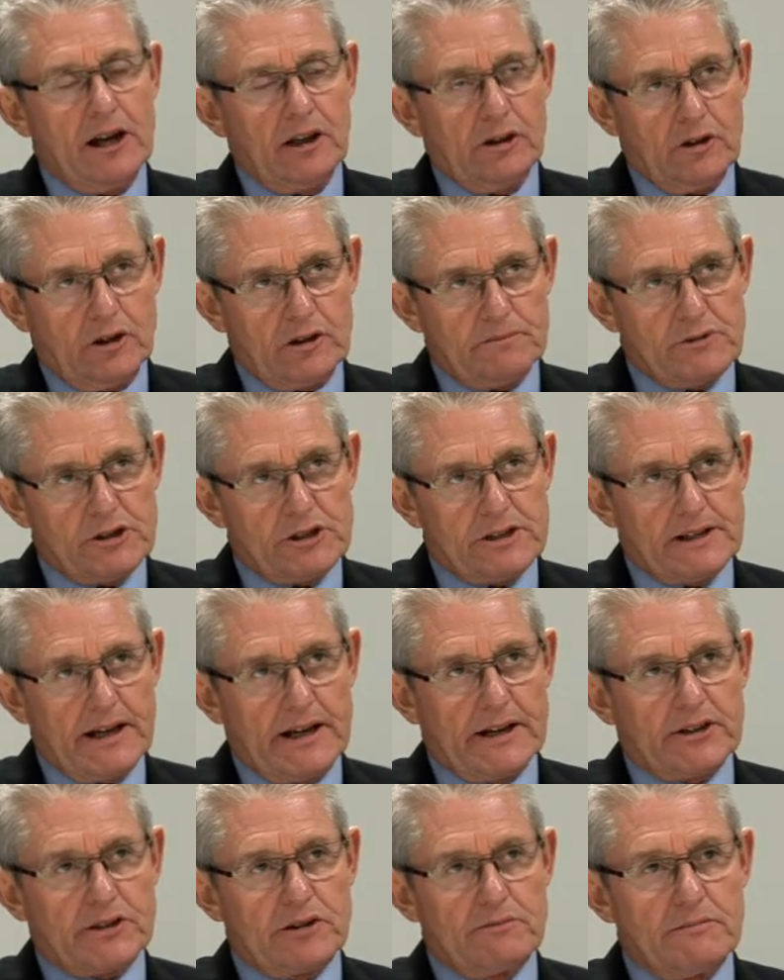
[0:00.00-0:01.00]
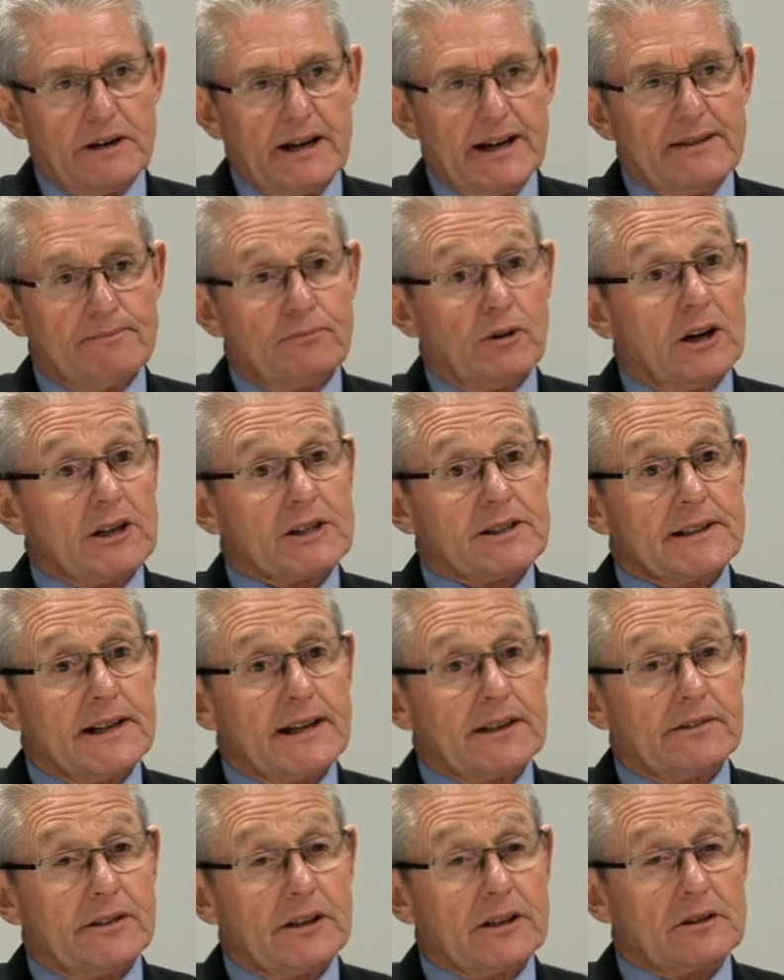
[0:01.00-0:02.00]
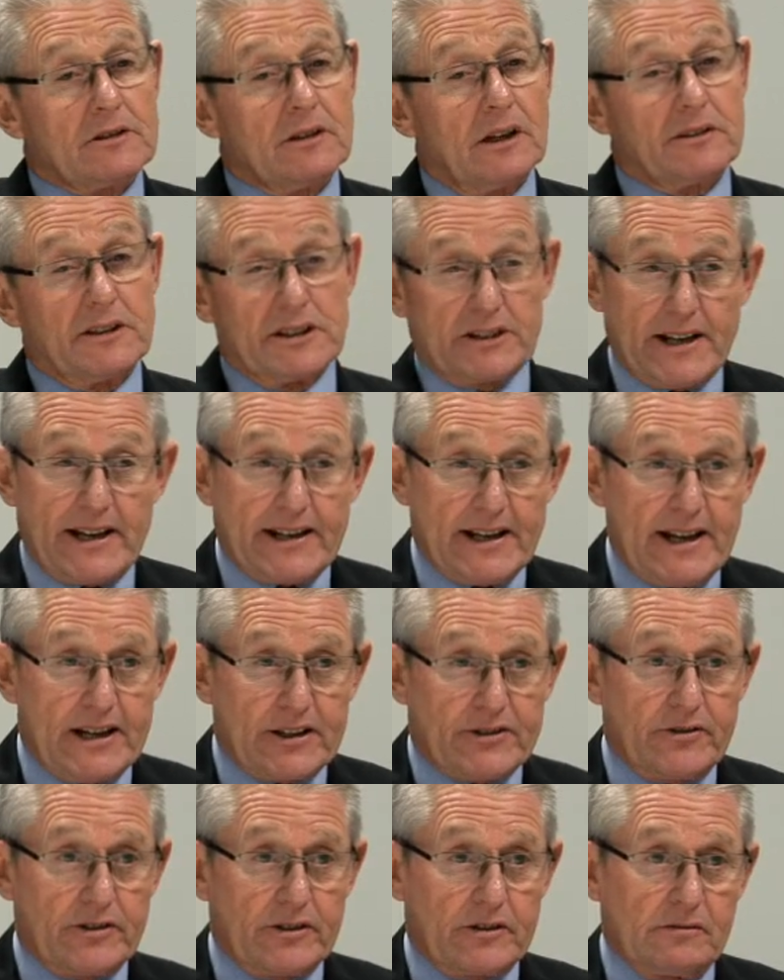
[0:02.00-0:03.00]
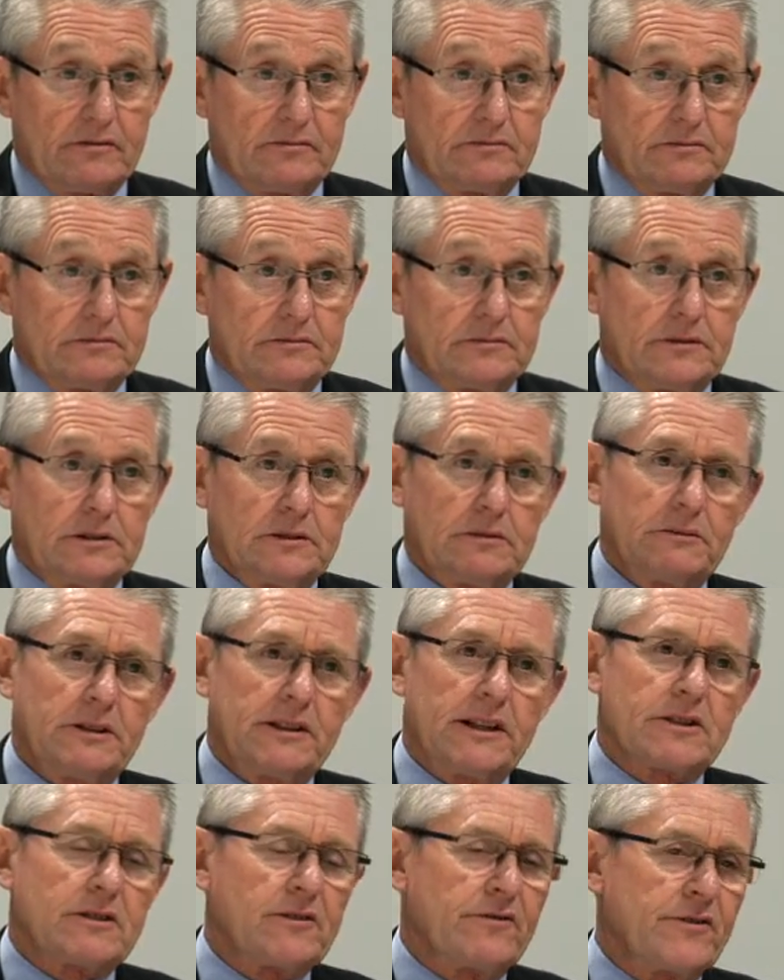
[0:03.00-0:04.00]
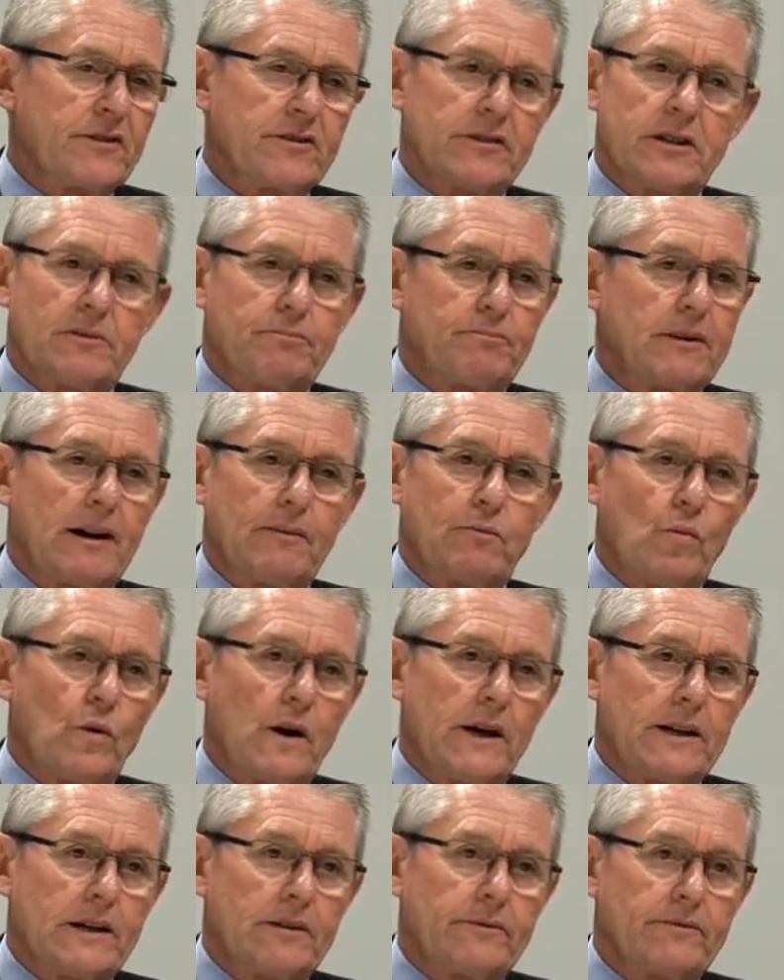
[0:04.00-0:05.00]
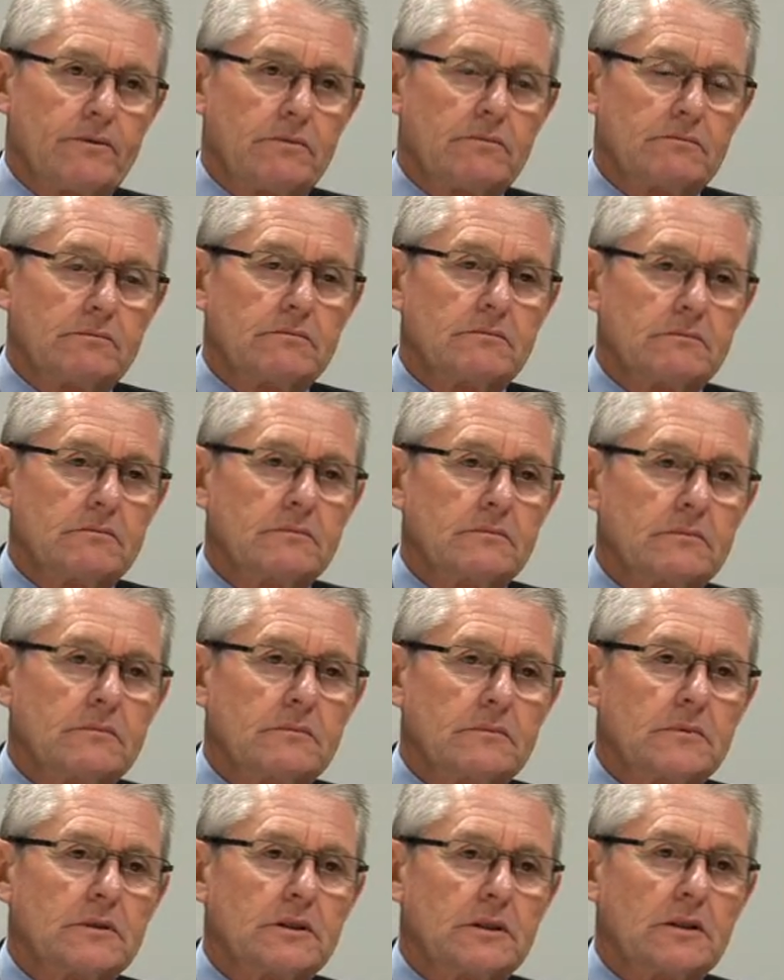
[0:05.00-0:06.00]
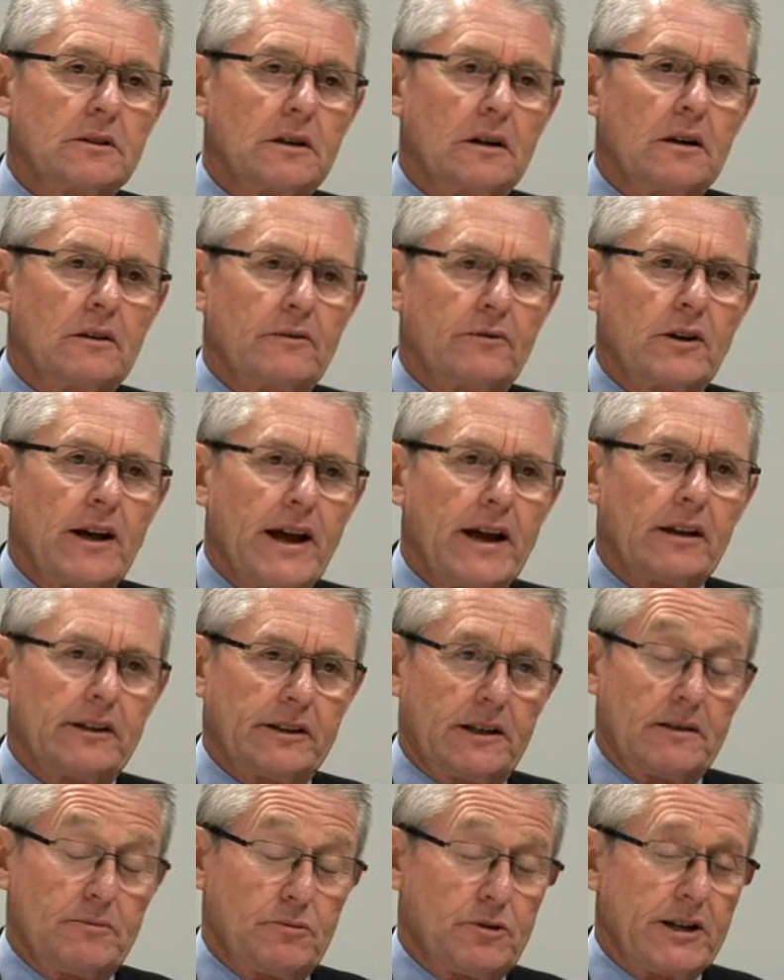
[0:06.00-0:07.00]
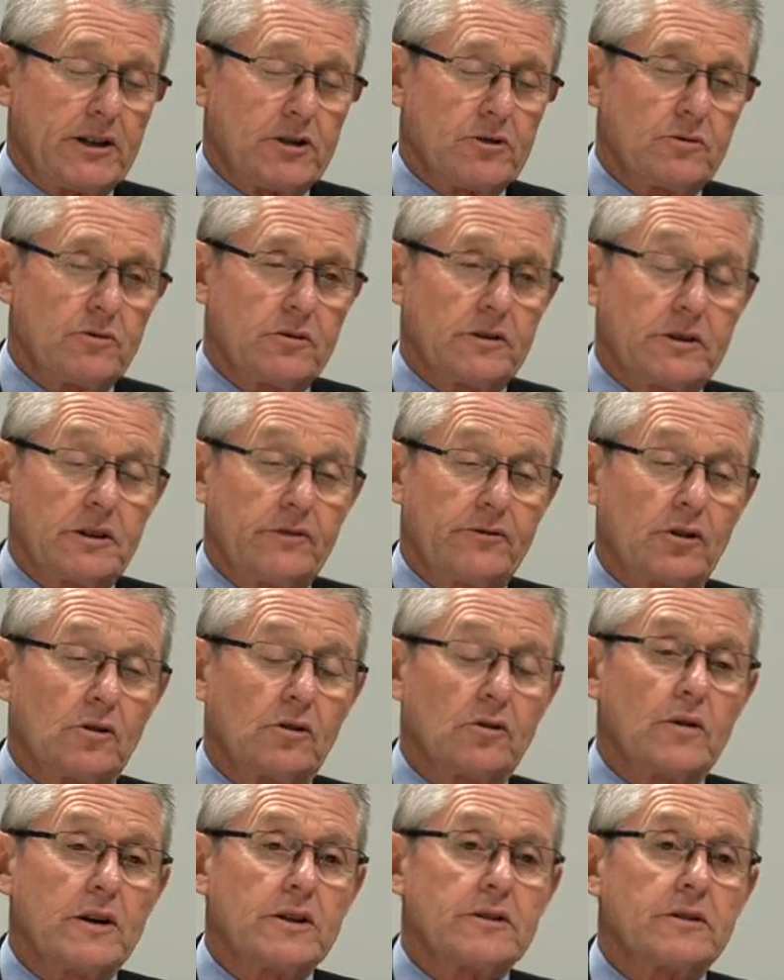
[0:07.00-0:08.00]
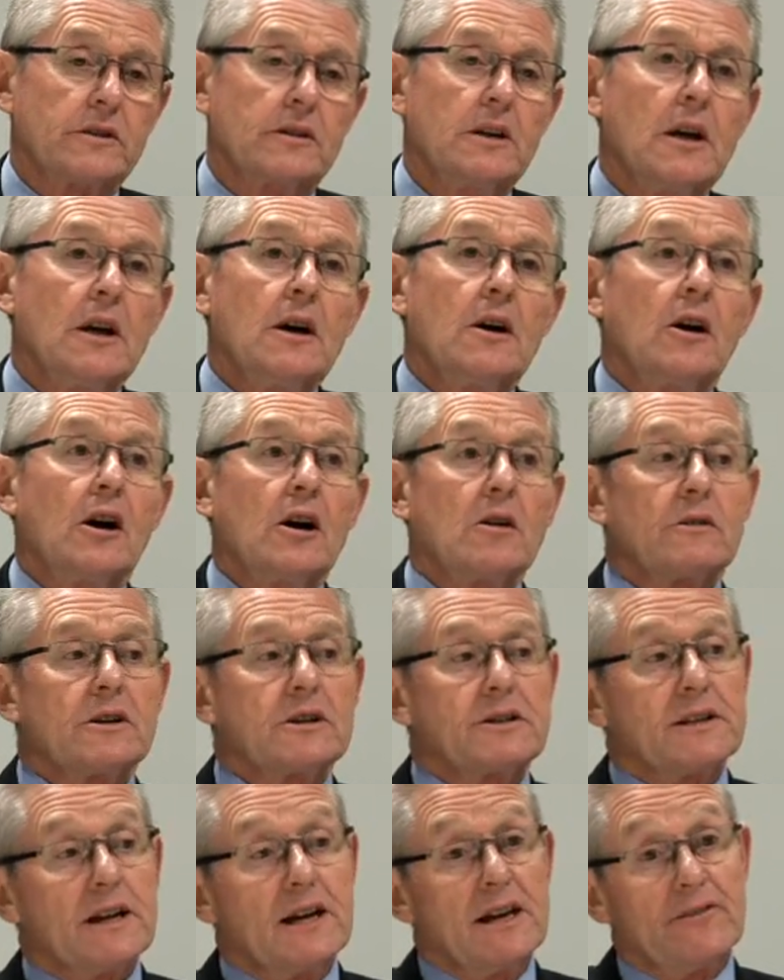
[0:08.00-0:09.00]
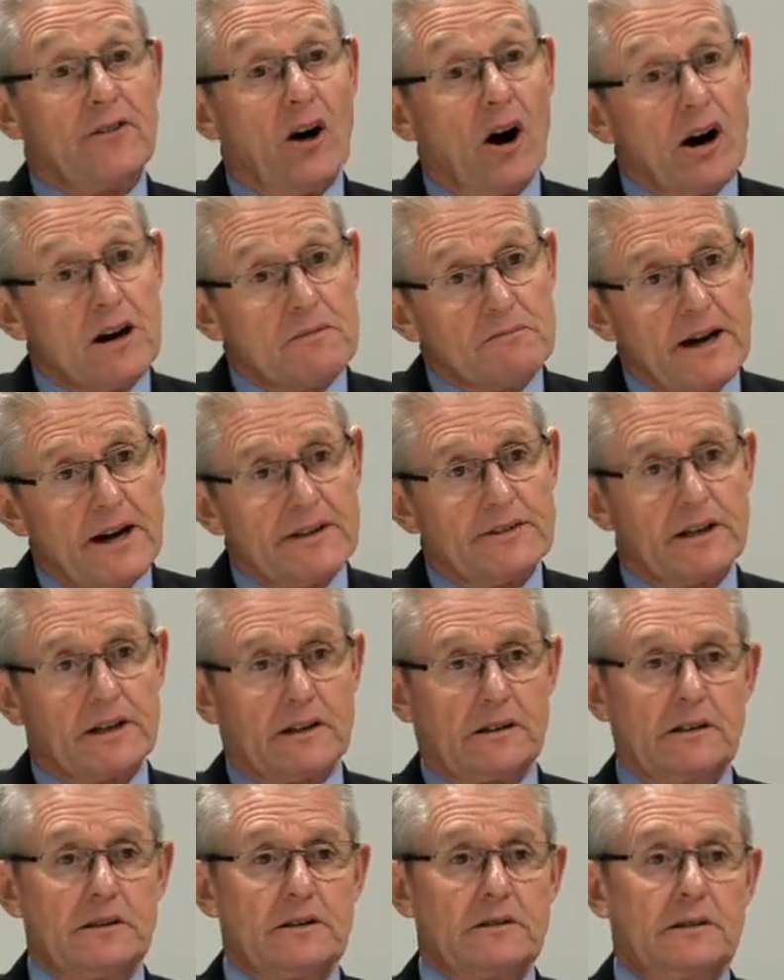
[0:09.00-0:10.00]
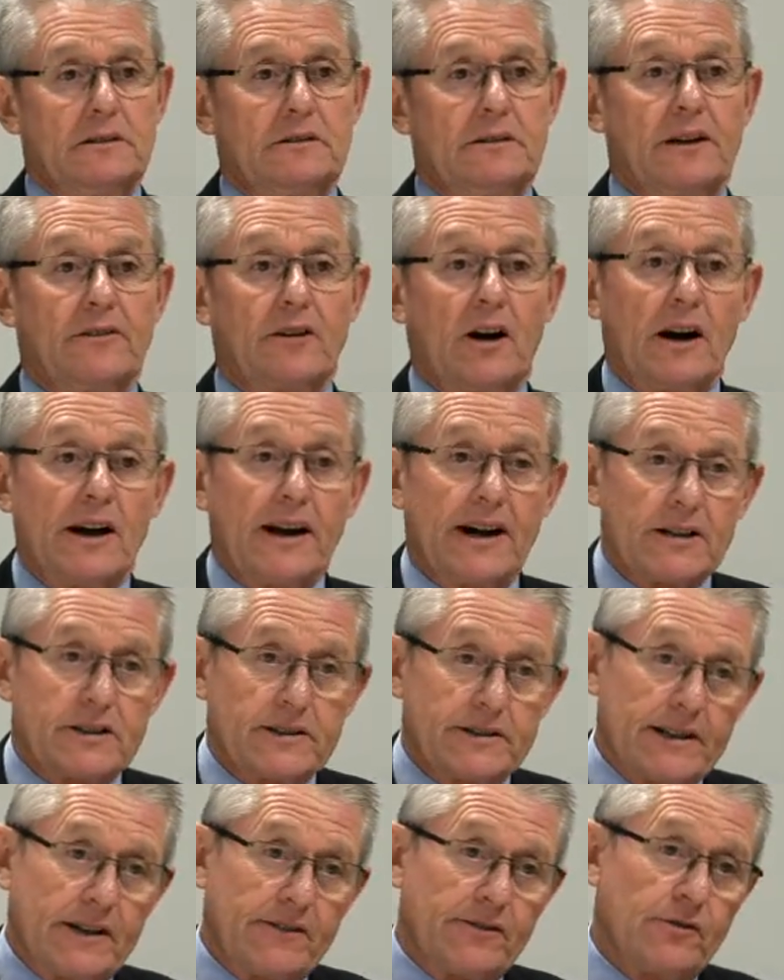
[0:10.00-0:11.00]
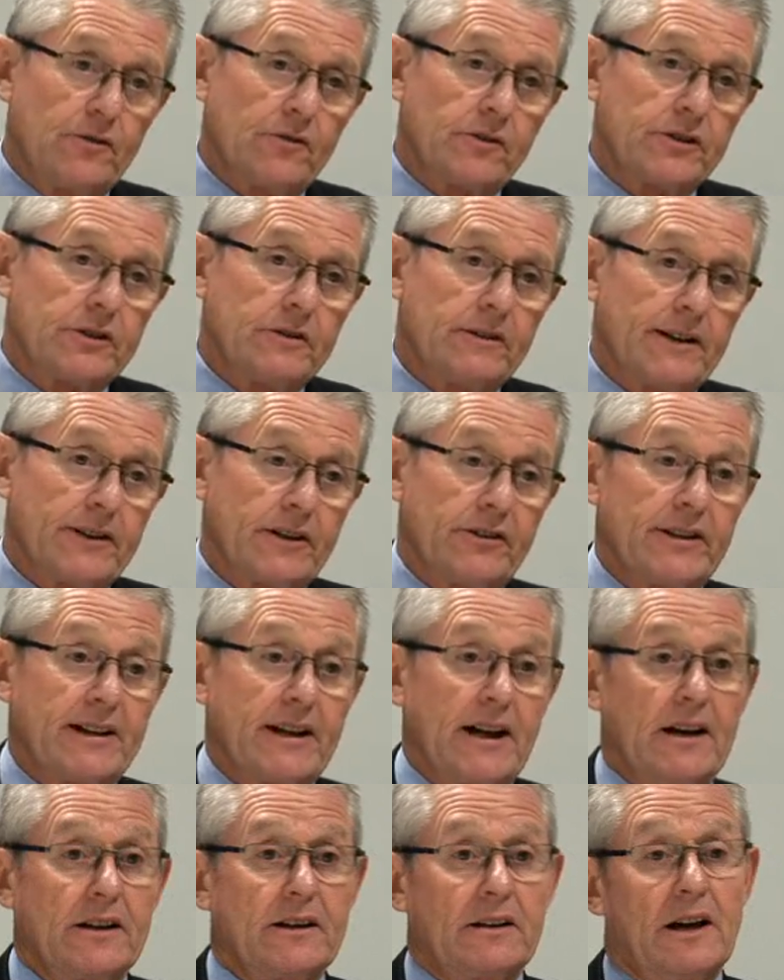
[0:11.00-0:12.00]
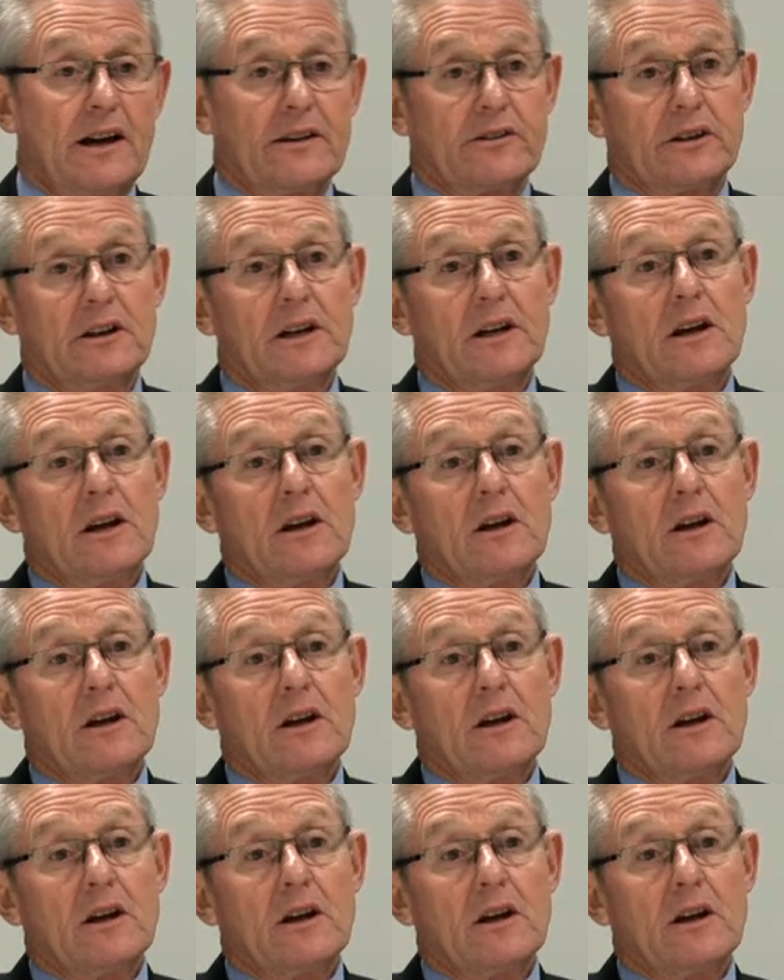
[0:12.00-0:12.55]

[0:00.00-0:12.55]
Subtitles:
A lot of mistakes are made by saying things like, does that answer it? And I mean, that's a very abrupt way of handling an objection or a difficult question. I always say, have I made that clearer? Have I answered that for you? Are there any other